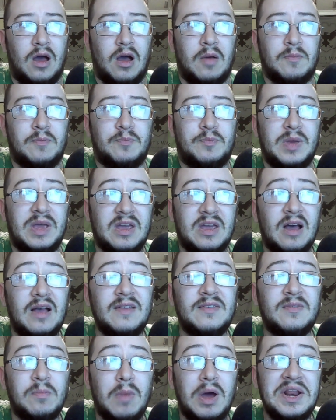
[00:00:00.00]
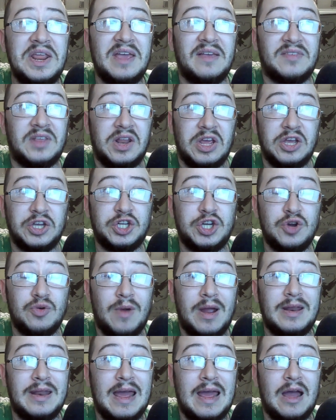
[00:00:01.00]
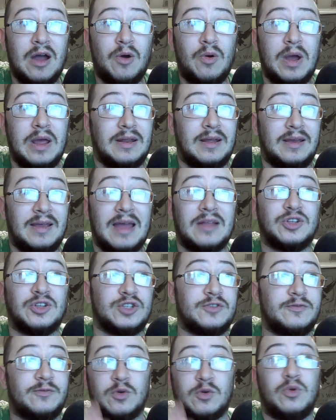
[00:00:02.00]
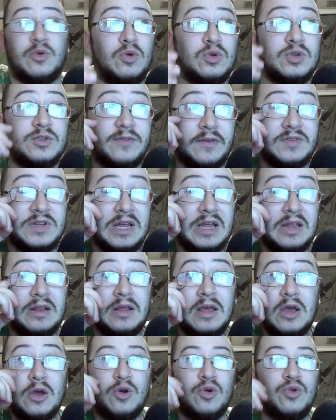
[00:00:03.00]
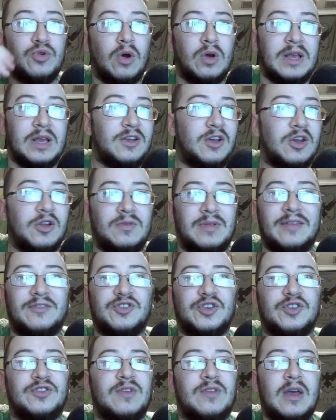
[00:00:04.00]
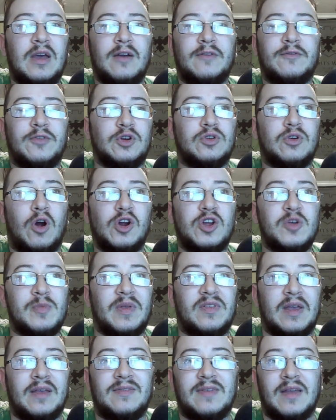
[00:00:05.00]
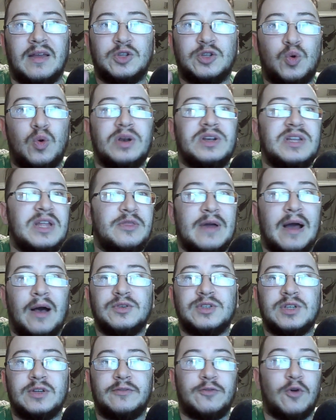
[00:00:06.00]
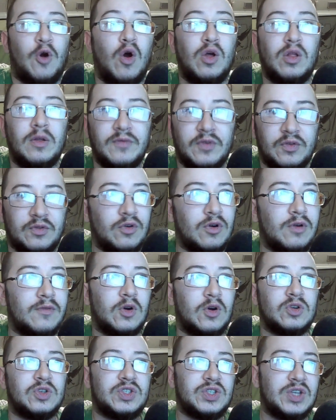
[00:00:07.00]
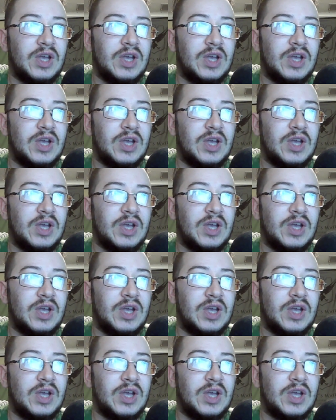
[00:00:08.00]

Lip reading: Because money is an issue right now, and again, just for those 15 who know, it could, let's just, for argument's sake, say 20,000 for all of the servers.